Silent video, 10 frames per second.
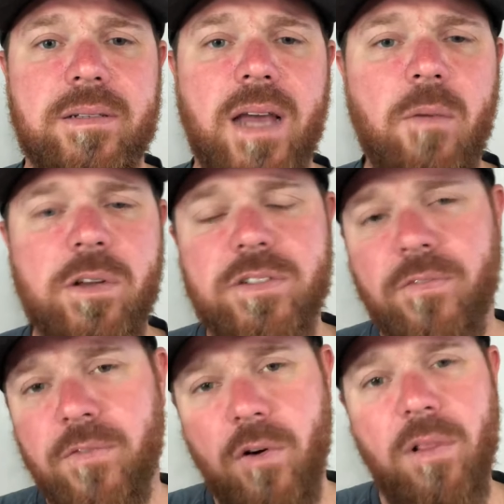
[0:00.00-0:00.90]
God wants a
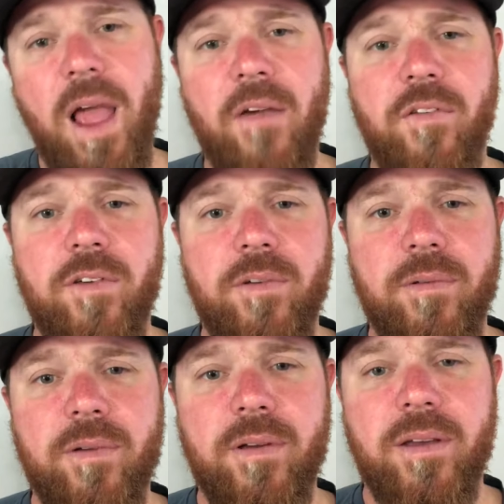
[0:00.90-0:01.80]
full life for you.
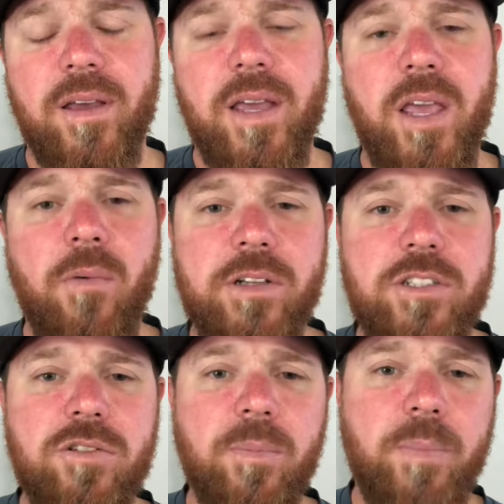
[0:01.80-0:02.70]
He
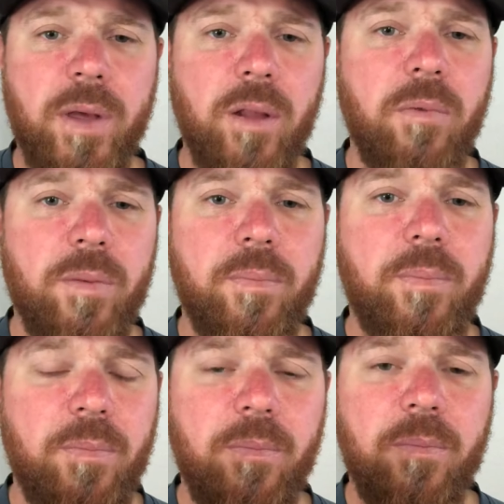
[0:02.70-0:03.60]
wants you to build with
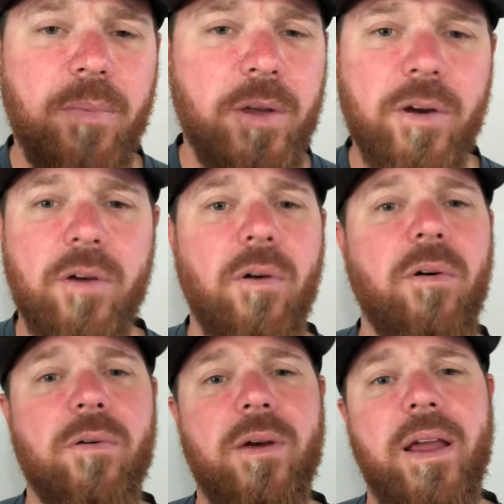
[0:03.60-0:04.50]
pure
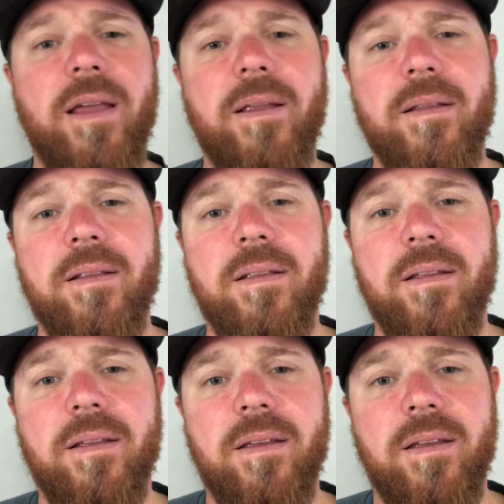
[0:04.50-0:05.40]
gold, right?
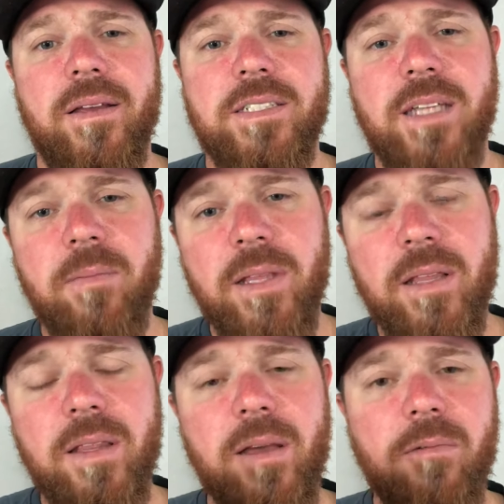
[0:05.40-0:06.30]

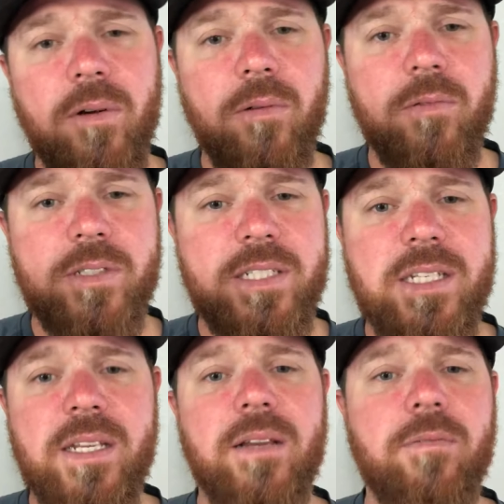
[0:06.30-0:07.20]
Something that will
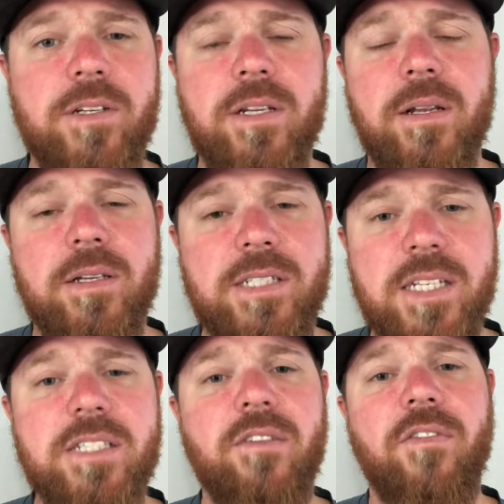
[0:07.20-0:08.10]
resist,
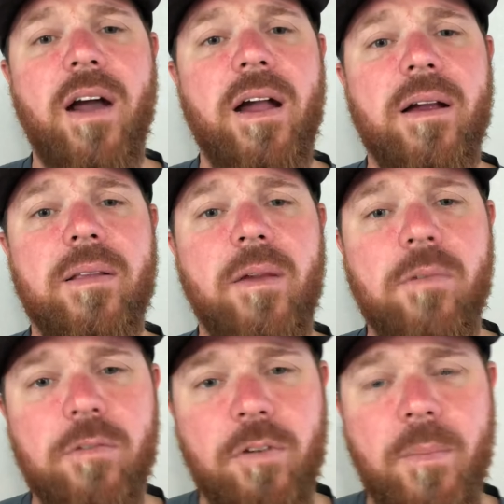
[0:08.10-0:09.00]
resist the fire, that
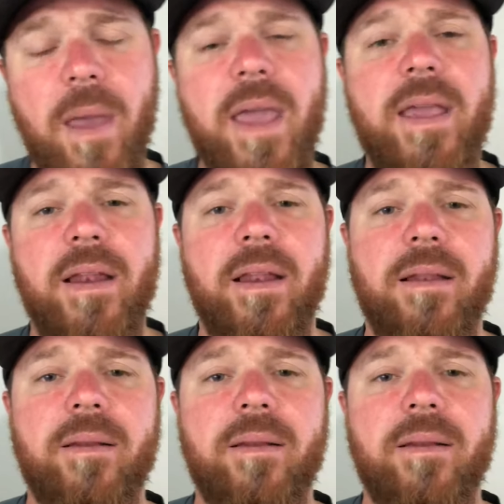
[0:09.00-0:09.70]
will remain.